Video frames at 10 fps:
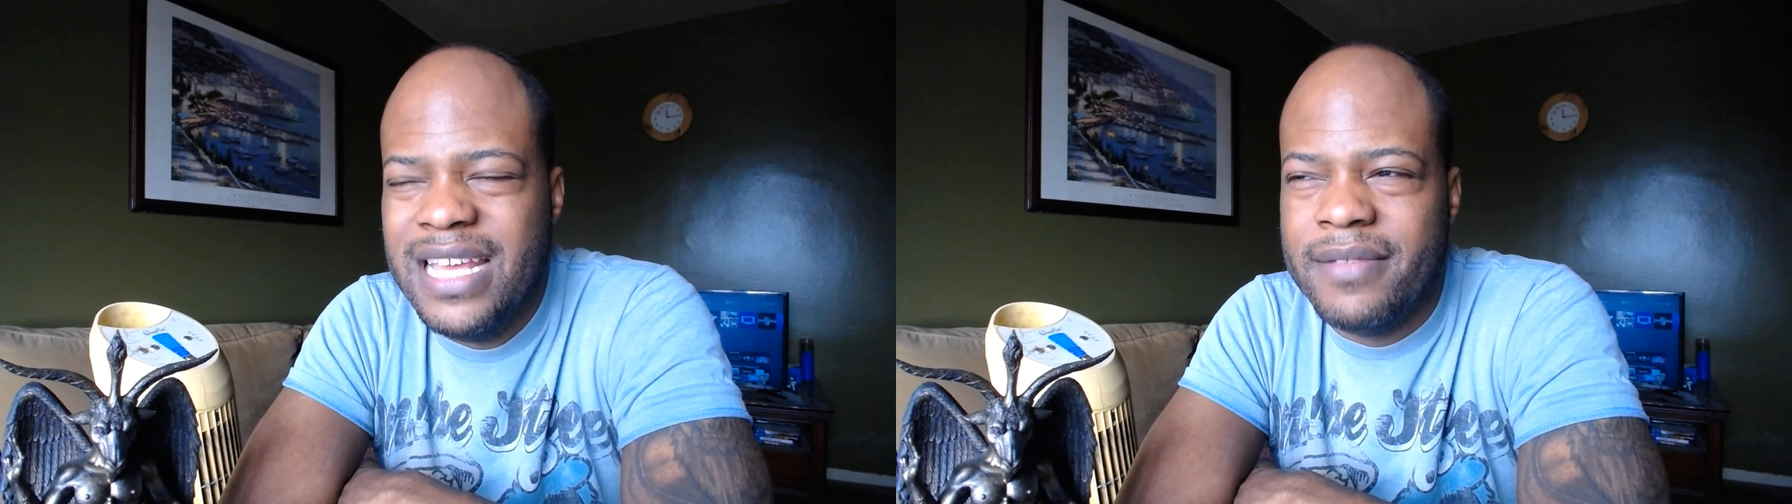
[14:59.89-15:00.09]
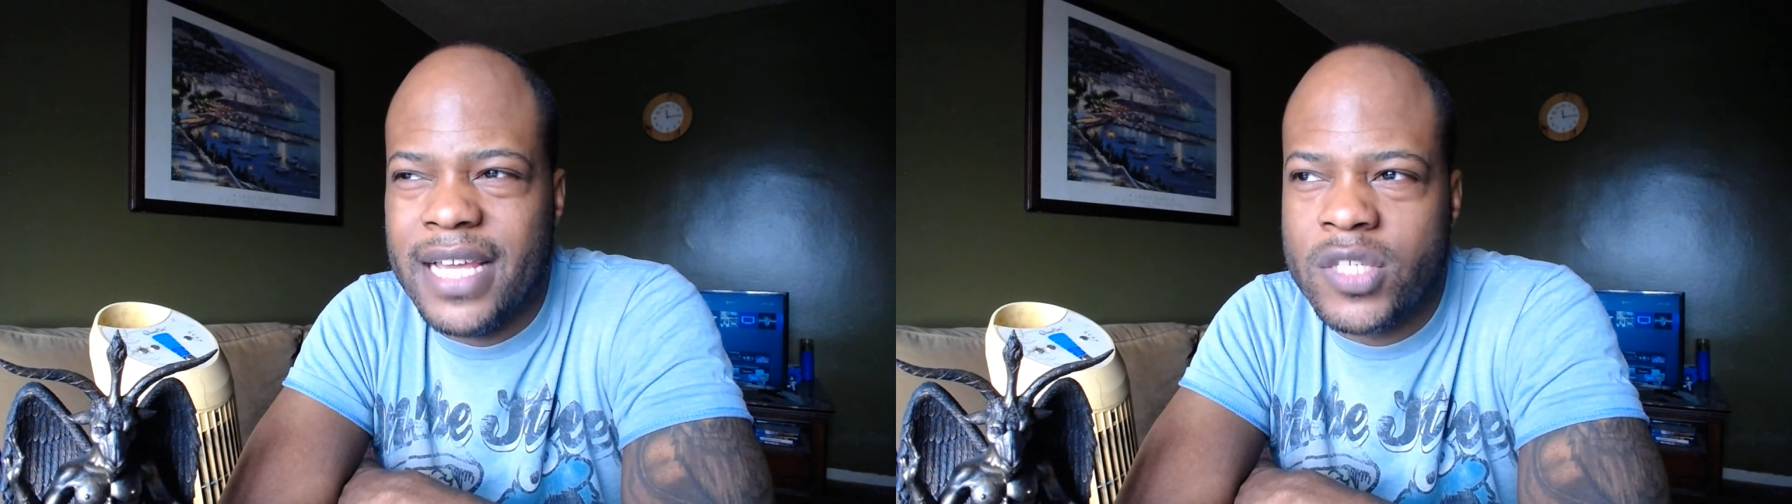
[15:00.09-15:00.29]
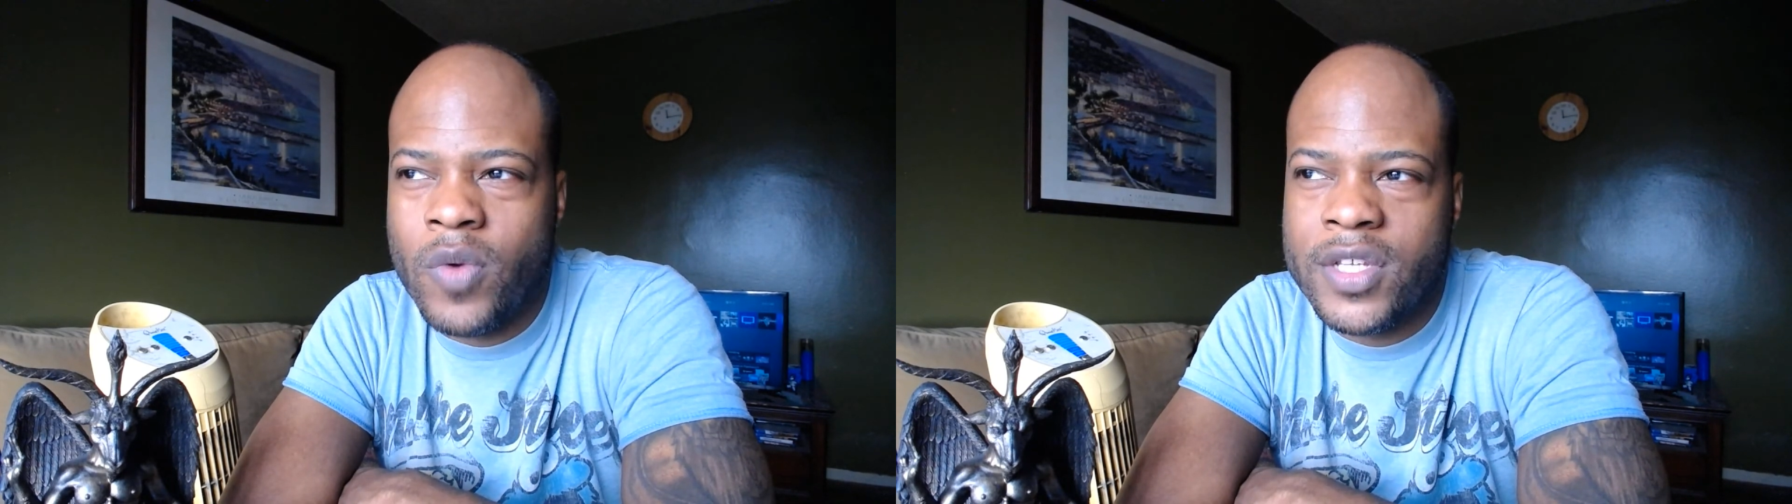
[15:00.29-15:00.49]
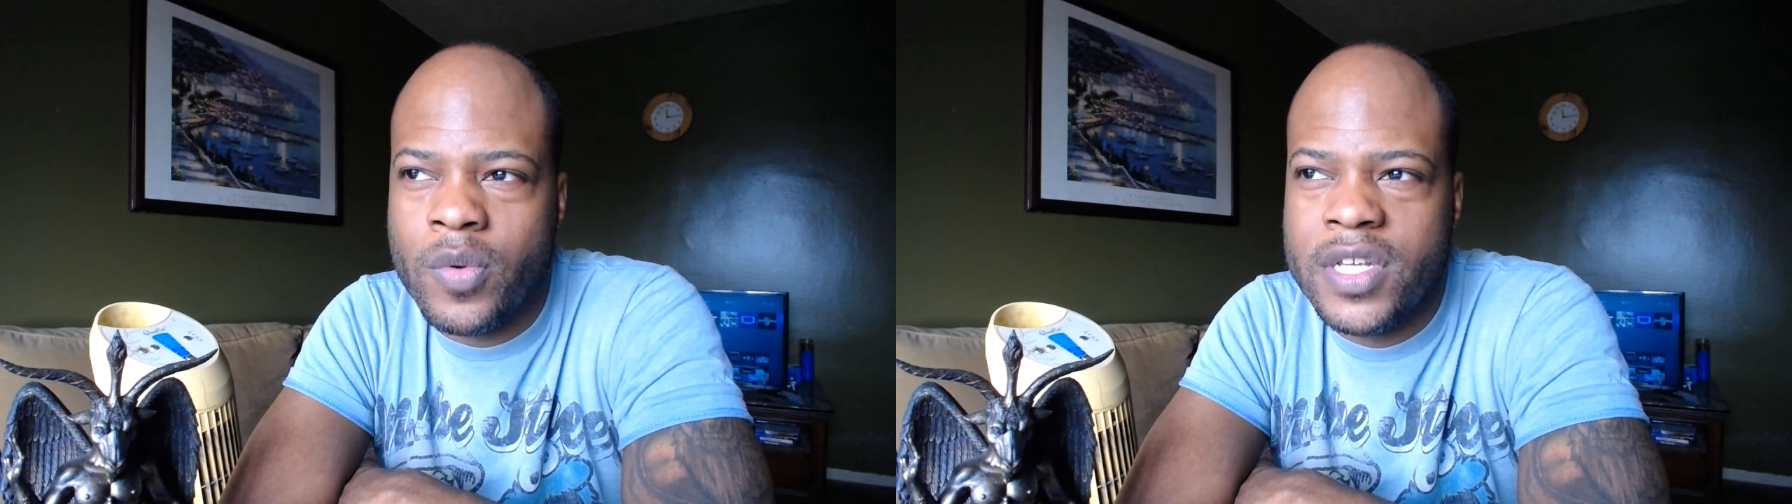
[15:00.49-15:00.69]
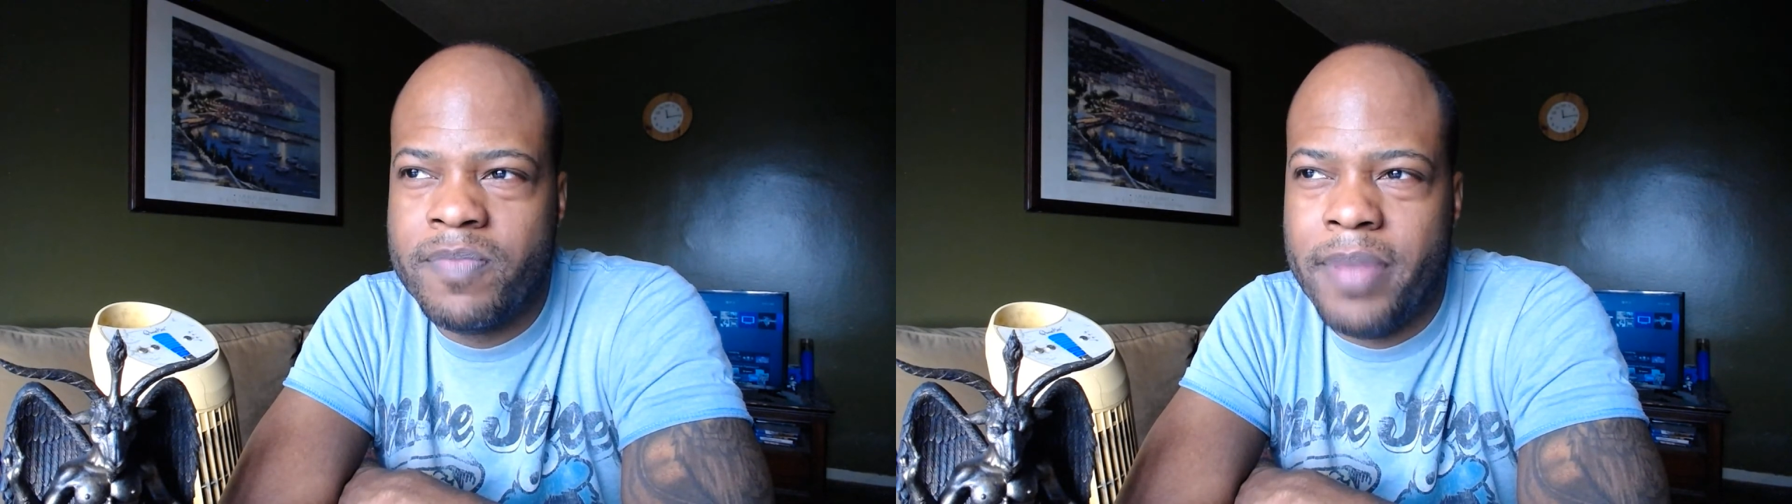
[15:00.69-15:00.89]
That's why it's
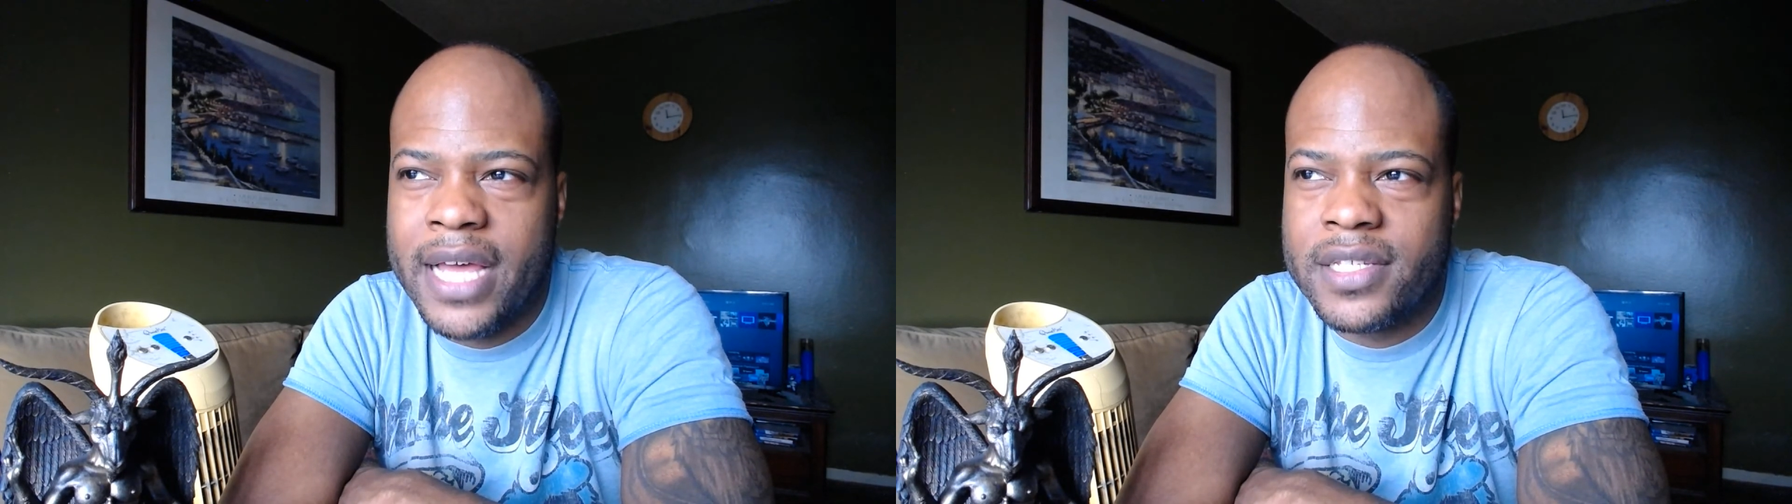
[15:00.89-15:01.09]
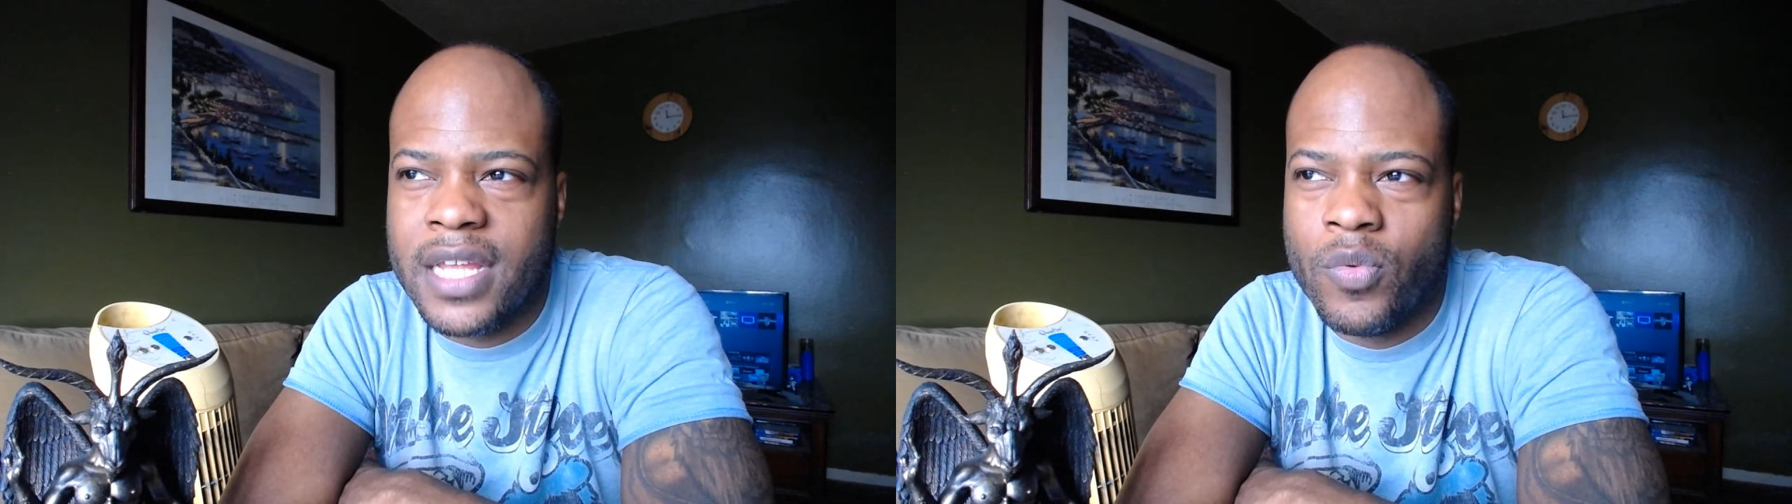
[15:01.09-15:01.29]
always best that when